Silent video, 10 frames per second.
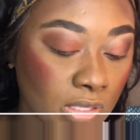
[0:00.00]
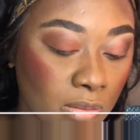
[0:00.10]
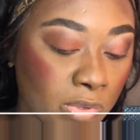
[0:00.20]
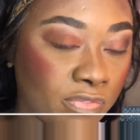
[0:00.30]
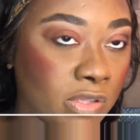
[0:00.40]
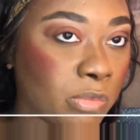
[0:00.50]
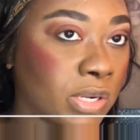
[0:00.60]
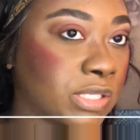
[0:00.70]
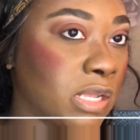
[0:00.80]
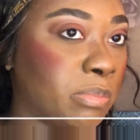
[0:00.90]
buffing
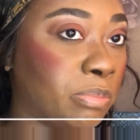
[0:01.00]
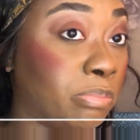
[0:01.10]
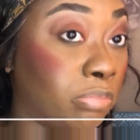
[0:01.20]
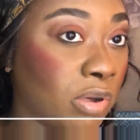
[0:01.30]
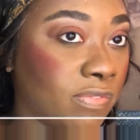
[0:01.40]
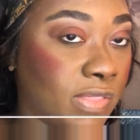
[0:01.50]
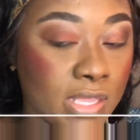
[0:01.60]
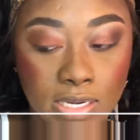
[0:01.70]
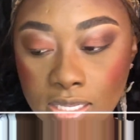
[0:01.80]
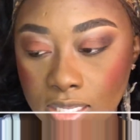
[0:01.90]
brush and buff
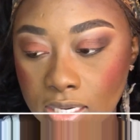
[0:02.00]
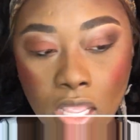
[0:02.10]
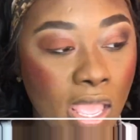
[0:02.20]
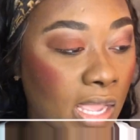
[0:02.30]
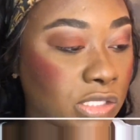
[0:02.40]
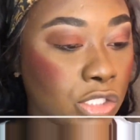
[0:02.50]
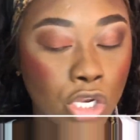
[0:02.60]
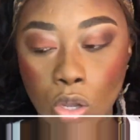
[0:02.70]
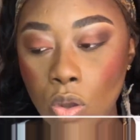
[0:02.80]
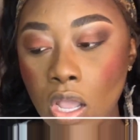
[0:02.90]
that in. Actually,
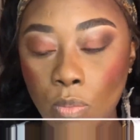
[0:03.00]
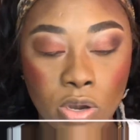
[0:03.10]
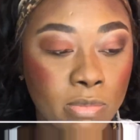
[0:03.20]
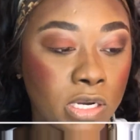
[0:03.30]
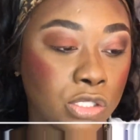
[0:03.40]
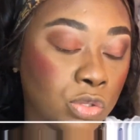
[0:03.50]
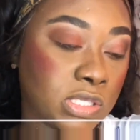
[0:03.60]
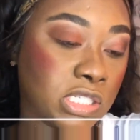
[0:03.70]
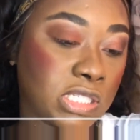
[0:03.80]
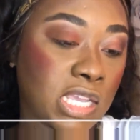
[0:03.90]
no. What I'm gonna do is
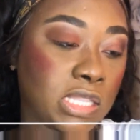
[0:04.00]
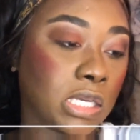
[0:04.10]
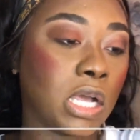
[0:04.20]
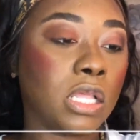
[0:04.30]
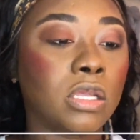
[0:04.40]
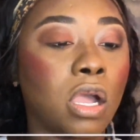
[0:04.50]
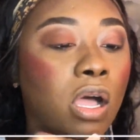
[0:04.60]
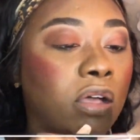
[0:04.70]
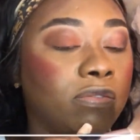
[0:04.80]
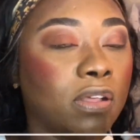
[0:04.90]
just take the color
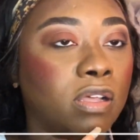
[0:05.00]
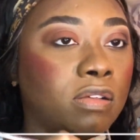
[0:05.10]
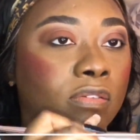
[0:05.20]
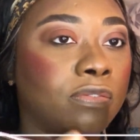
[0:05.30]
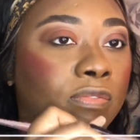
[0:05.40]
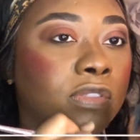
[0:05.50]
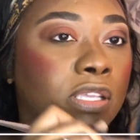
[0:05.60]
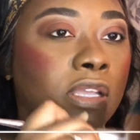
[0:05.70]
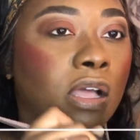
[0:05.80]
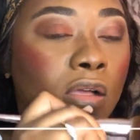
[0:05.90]
off of
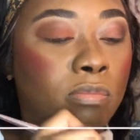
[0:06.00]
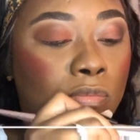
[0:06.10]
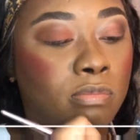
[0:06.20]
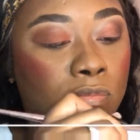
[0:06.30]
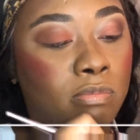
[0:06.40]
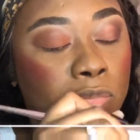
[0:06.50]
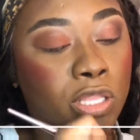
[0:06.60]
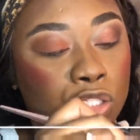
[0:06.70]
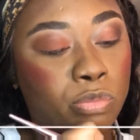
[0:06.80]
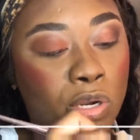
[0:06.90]
the
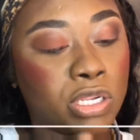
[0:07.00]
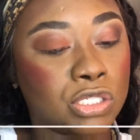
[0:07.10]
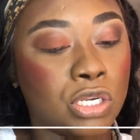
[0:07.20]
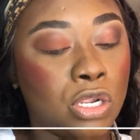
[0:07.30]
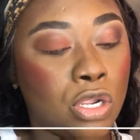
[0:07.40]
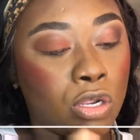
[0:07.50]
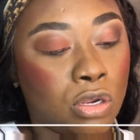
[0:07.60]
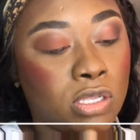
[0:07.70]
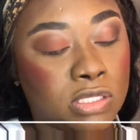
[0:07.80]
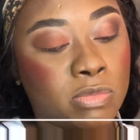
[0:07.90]
blush brush
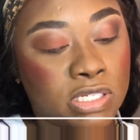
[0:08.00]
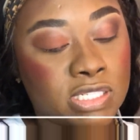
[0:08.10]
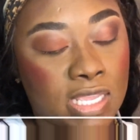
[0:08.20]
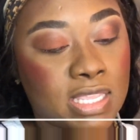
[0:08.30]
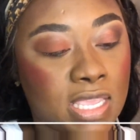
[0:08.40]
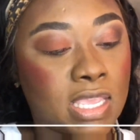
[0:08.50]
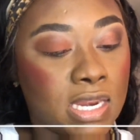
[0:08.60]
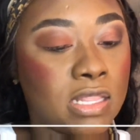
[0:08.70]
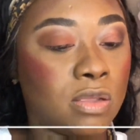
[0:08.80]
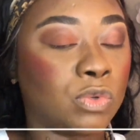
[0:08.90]
as much as I can,
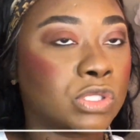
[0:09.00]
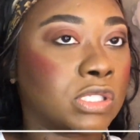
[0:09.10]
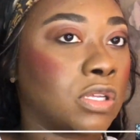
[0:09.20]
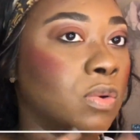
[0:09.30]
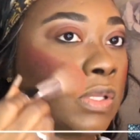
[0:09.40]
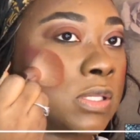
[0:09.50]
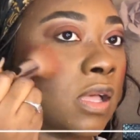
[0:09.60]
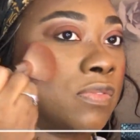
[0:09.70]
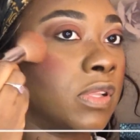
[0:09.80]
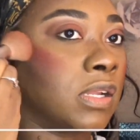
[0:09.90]
and then we'll just go and
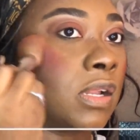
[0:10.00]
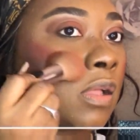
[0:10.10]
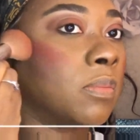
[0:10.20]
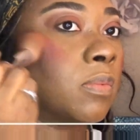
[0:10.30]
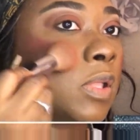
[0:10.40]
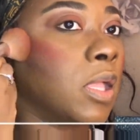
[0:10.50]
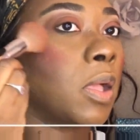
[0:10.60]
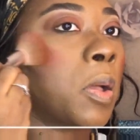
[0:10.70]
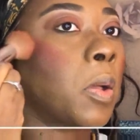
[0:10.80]
soften it up. Yeah.